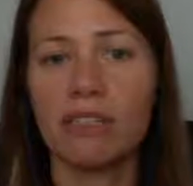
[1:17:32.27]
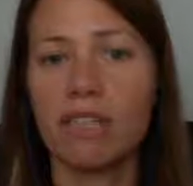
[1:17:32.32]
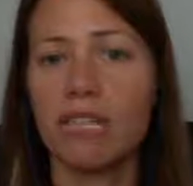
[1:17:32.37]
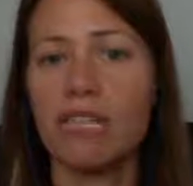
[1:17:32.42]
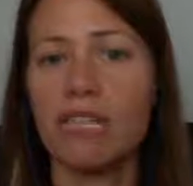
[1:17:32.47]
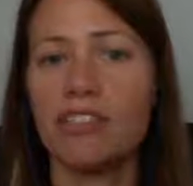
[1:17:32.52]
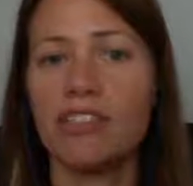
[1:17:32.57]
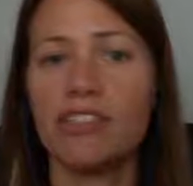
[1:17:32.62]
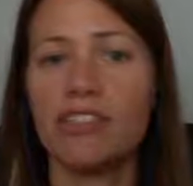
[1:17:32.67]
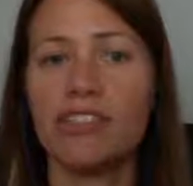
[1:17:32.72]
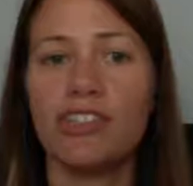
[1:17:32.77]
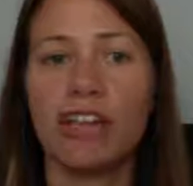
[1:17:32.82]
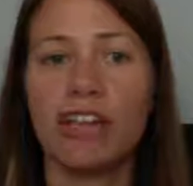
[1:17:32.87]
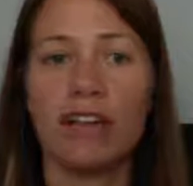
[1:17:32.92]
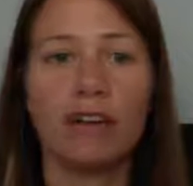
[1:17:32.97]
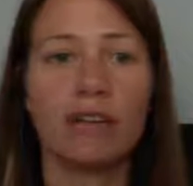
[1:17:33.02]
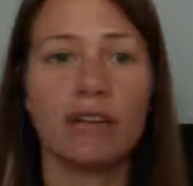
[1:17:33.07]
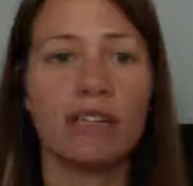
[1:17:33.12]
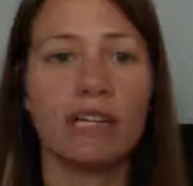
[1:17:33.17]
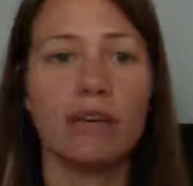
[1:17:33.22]
It's
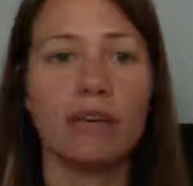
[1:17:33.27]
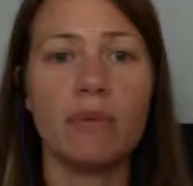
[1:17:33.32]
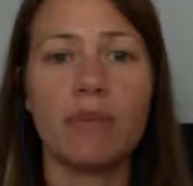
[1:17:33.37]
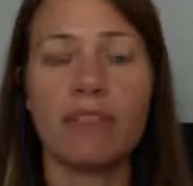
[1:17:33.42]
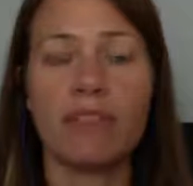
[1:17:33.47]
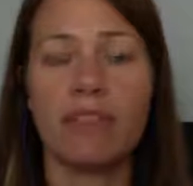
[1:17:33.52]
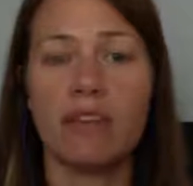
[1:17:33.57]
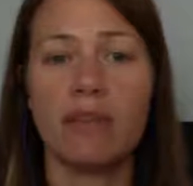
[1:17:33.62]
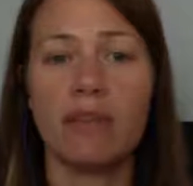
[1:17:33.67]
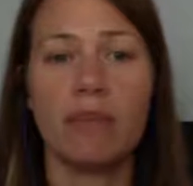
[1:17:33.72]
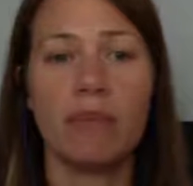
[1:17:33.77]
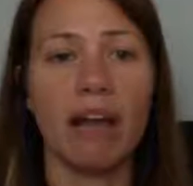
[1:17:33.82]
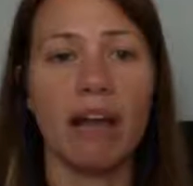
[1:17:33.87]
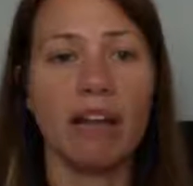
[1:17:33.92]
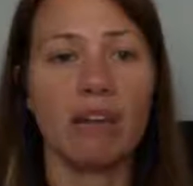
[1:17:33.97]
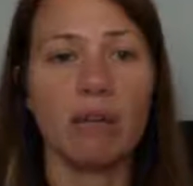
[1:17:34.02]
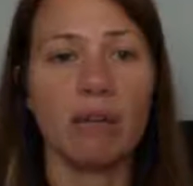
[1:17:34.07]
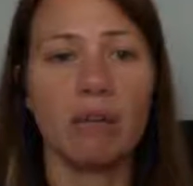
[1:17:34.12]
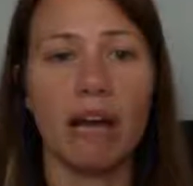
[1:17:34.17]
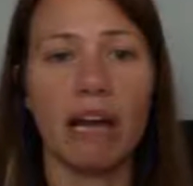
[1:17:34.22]
generally within
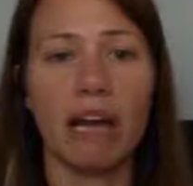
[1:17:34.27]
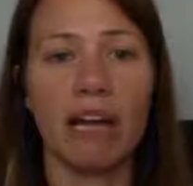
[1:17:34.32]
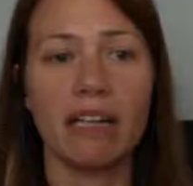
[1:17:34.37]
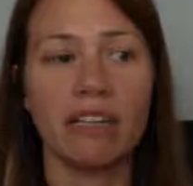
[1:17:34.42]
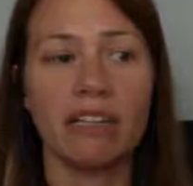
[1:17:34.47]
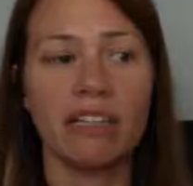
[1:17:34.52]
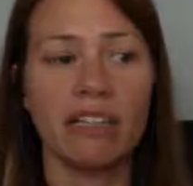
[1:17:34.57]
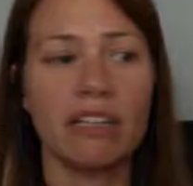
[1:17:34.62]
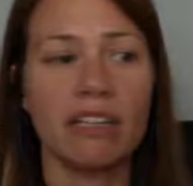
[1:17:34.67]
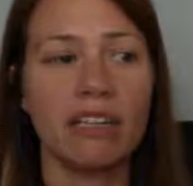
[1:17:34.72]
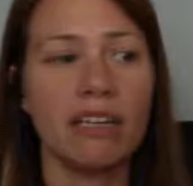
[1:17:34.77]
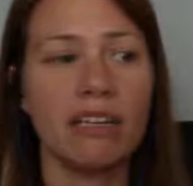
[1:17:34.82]
microbiology.